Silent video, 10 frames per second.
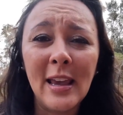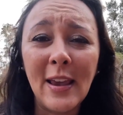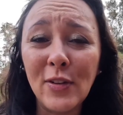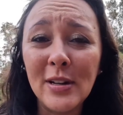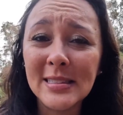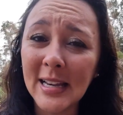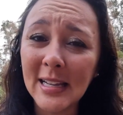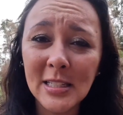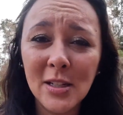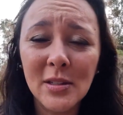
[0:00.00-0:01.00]
If you
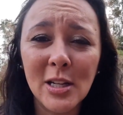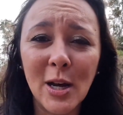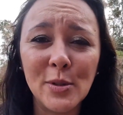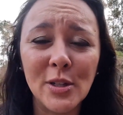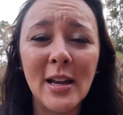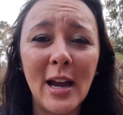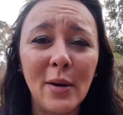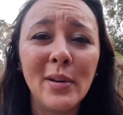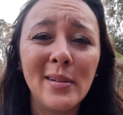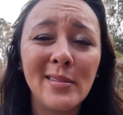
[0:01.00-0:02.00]
decide to do this option, I
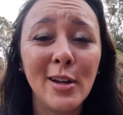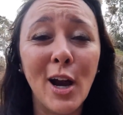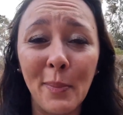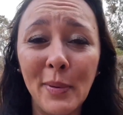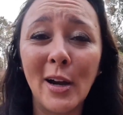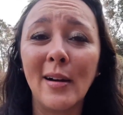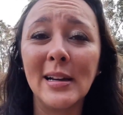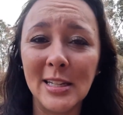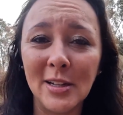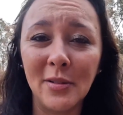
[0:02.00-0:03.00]
would copy our
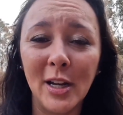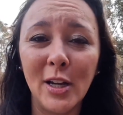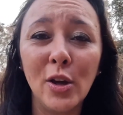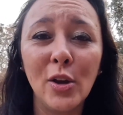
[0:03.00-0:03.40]
itinerary.